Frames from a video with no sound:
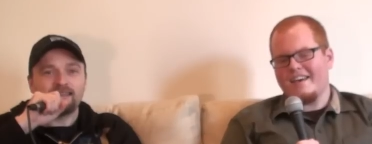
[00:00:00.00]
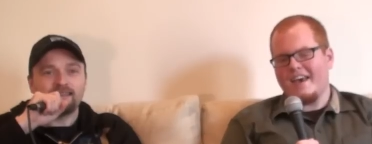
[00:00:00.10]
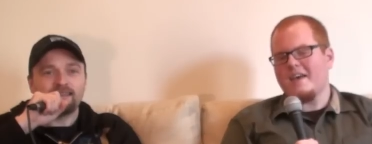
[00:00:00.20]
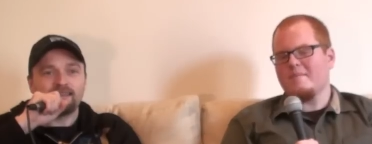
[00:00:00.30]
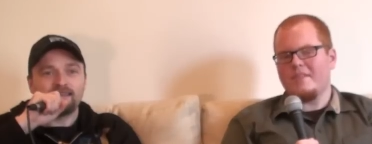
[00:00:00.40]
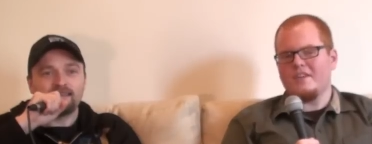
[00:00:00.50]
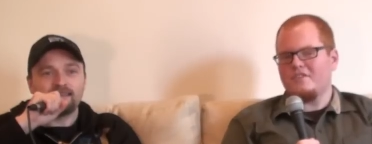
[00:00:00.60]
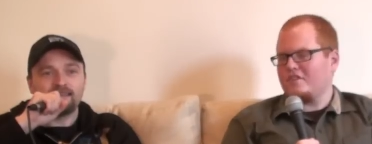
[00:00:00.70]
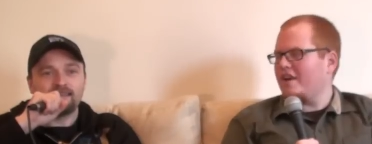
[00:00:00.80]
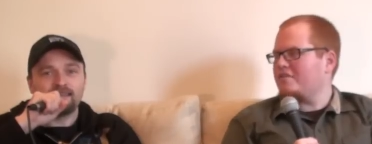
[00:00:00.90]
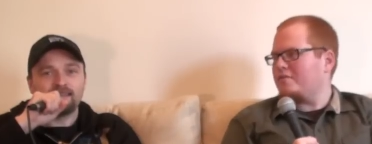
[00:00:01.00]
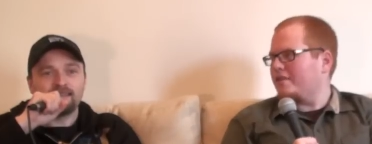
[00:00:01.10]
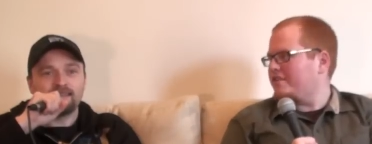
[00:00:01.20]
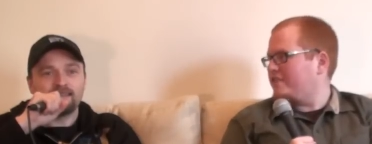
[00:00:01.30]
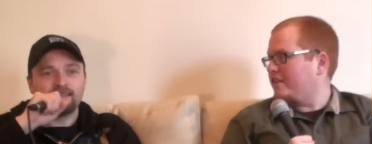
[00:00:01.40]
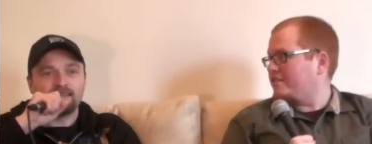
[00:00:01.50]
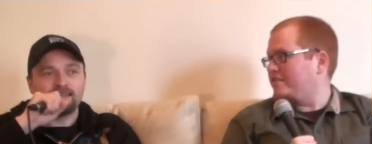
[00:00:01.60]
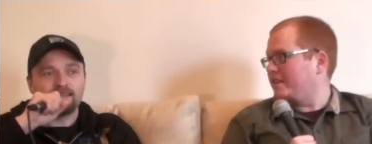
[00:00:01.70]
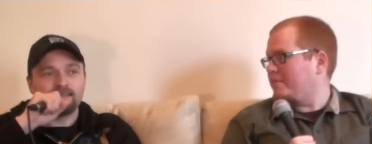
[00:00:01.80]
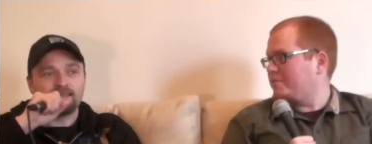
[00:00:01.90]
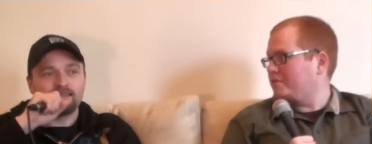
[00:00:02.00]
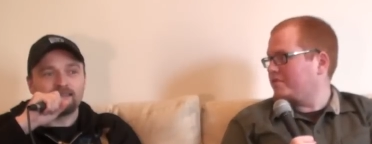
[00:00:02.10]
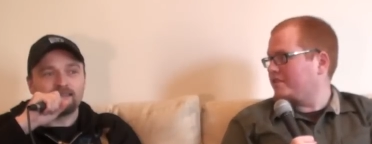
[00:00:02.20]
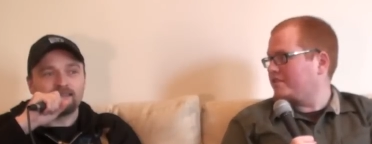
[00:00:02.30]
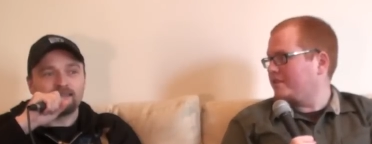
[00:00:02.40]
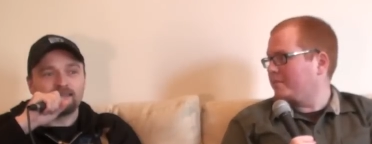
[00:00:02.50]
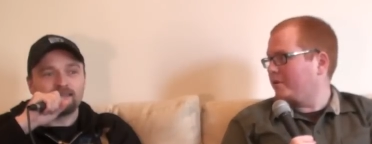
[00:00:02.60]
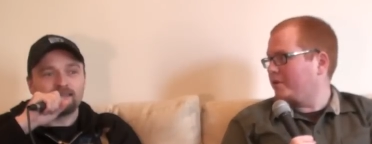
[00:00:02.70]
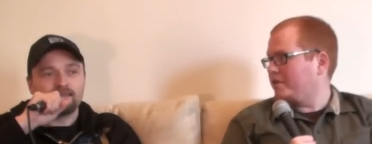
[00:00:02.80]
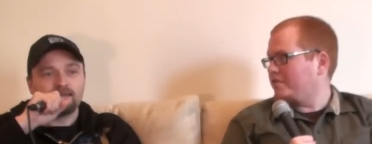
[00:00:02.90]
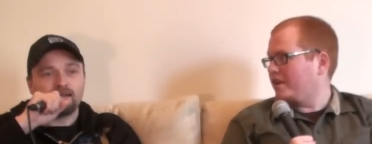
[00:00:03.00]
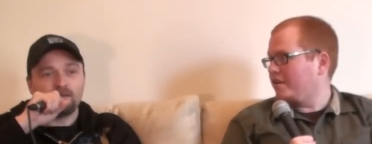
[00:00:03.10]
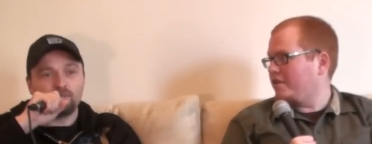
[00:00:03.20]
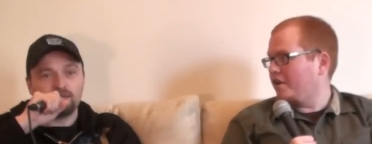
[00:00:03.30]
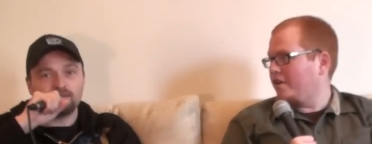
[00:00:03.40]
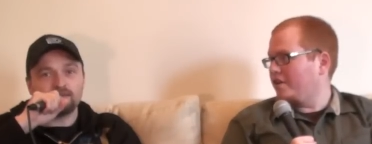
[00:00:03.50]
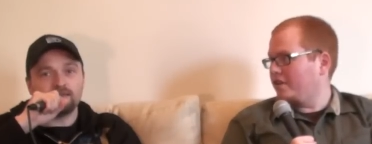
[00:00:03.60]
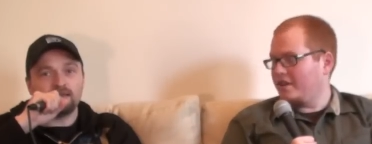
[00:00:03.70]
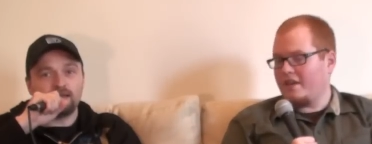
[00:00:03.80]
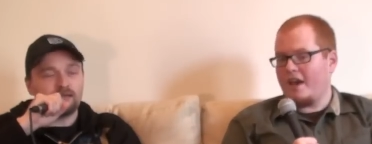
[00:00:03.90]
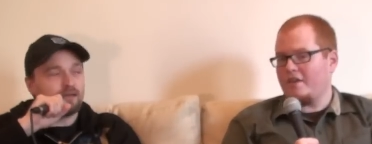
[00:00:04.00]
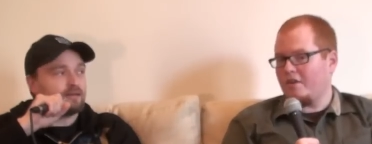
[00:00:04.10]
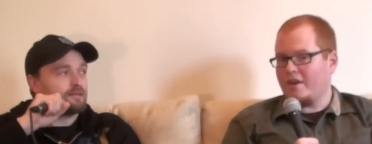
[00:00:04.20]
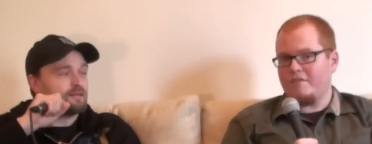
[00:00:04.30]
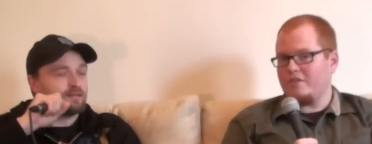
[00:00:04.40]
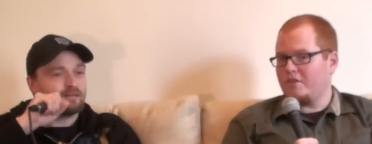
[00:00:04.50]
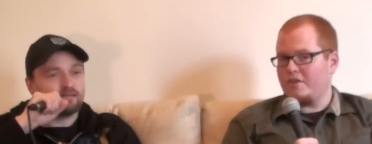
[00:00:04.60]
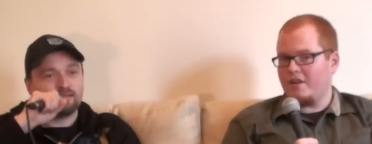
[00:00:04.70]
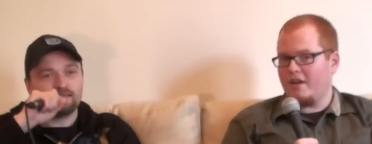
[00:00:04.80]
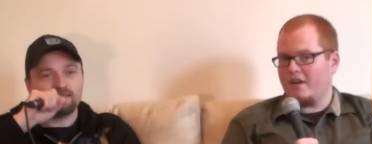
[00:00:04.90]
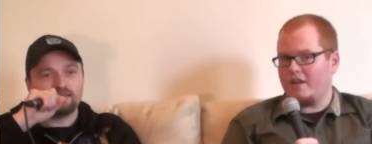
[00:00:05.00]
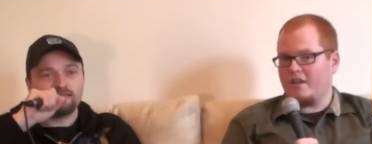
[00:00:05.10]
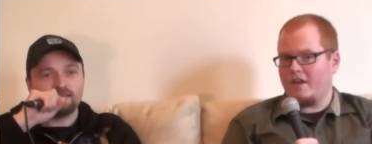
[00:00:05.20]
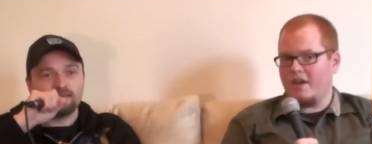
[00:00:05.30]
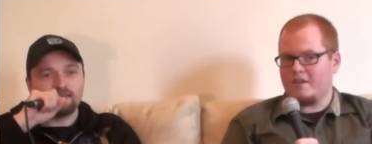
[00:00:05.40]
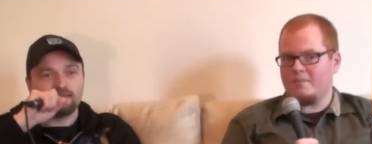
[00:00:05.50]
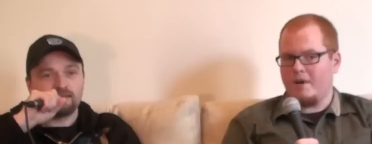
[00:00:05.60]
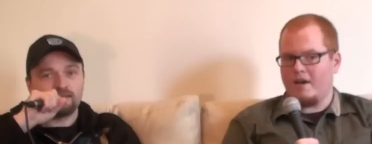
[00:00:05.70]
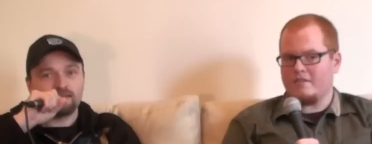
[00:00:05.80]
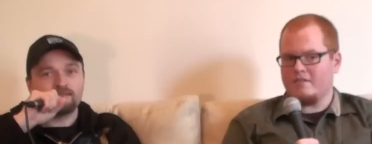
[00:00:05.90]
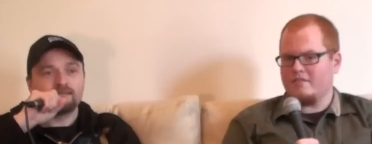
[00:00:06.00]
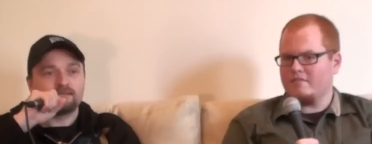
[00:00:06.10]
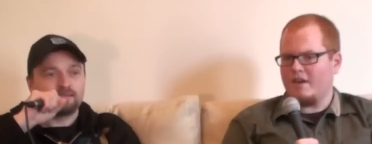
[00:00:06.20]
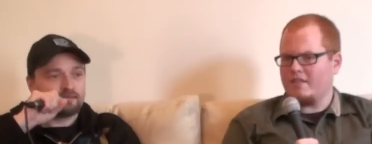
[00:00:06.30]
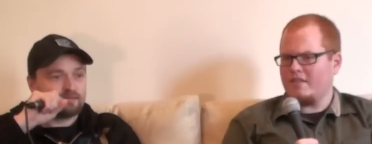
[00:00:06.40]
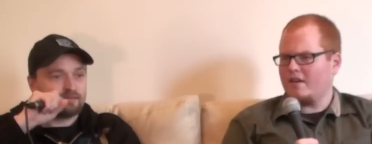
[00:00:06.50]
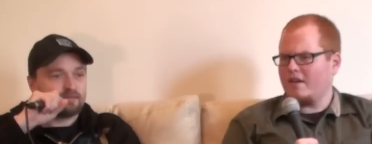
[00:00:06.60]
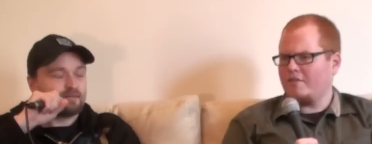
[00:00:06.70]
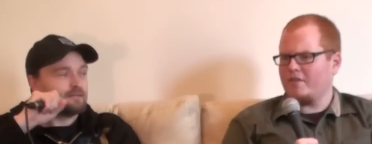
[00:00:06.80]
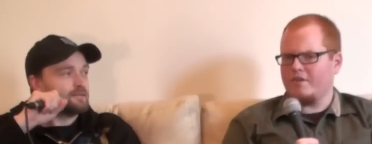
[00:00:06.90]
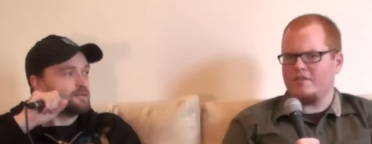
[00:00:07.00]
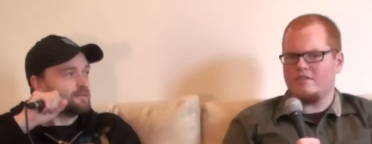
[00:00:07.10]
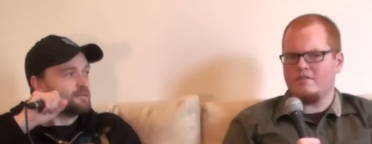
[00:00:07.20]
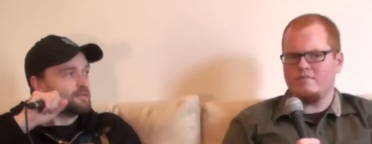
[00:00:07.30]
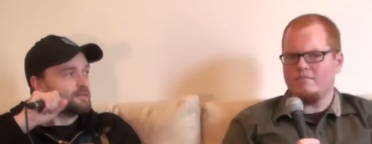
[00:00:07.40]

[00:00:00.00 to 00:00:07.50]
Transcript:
Speaker 1: game they just released it on Steam, so it's on Steam on Windows now. On you PC, yeah, yeah, yeah, You don't have to do it on Xbox, and I th- I forget if it's